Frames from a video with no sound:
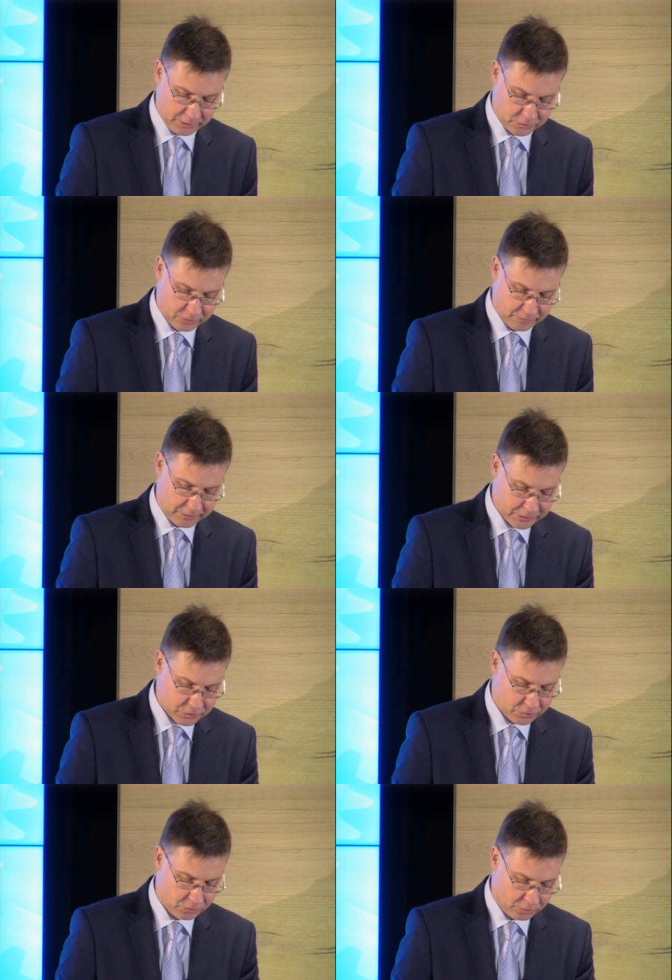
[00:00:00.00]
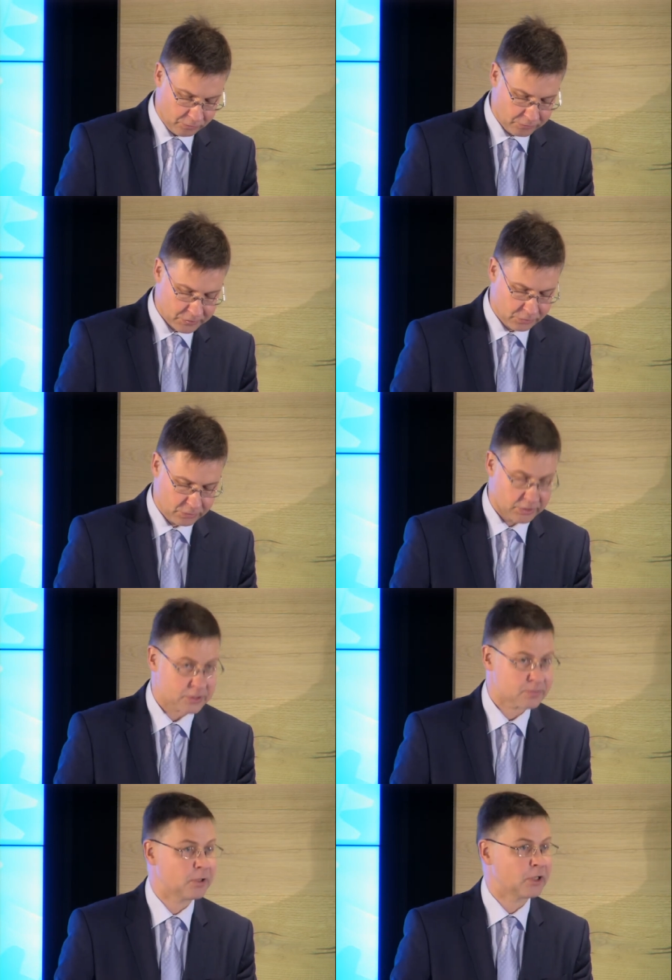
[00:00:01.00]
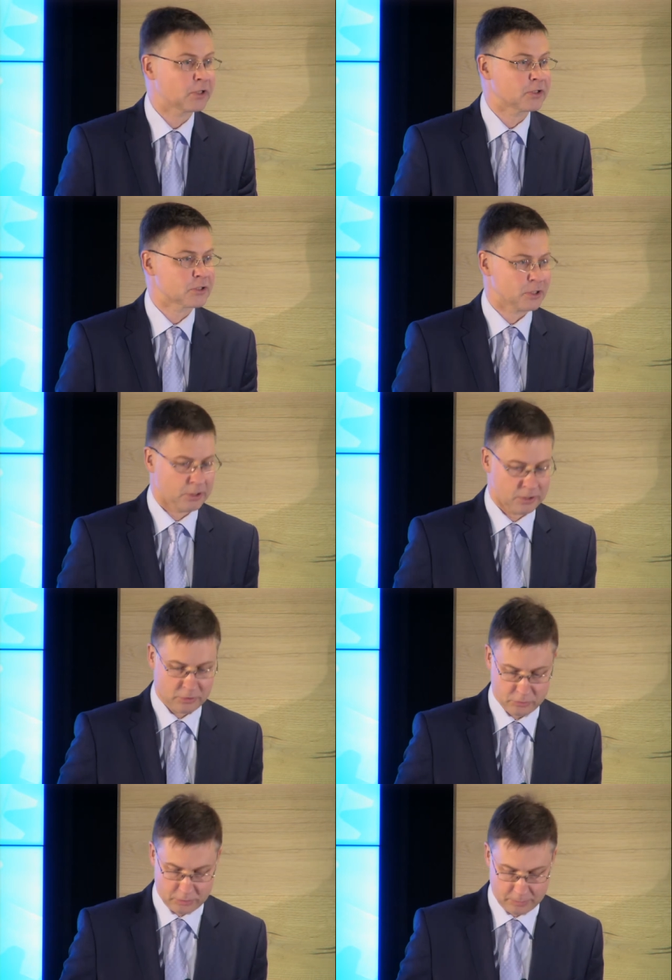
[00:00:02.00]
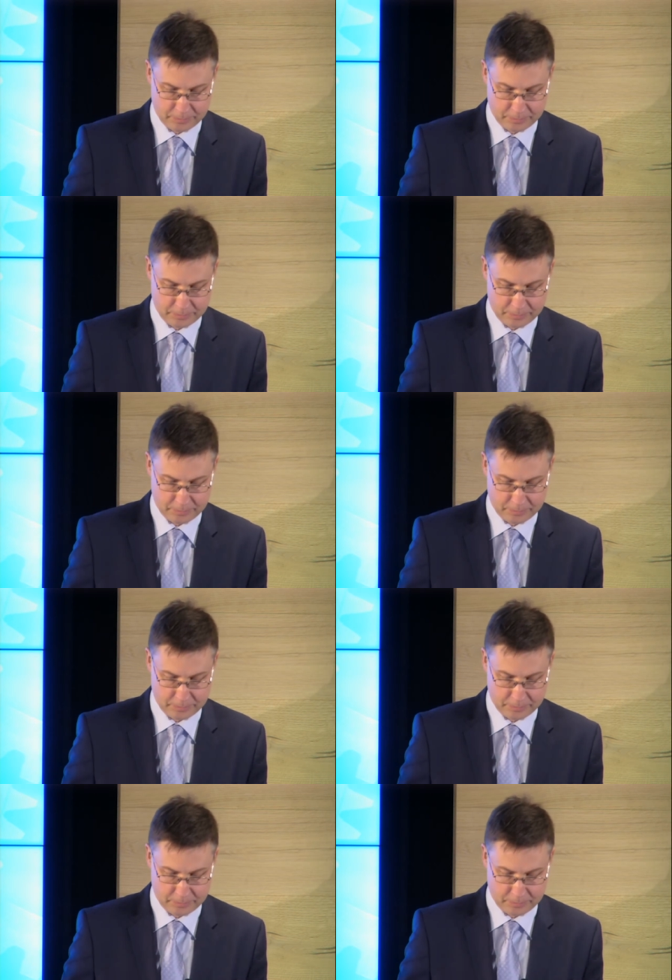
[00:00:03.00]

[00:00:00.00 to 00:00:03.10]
rejuvenation of securities markets in Europe.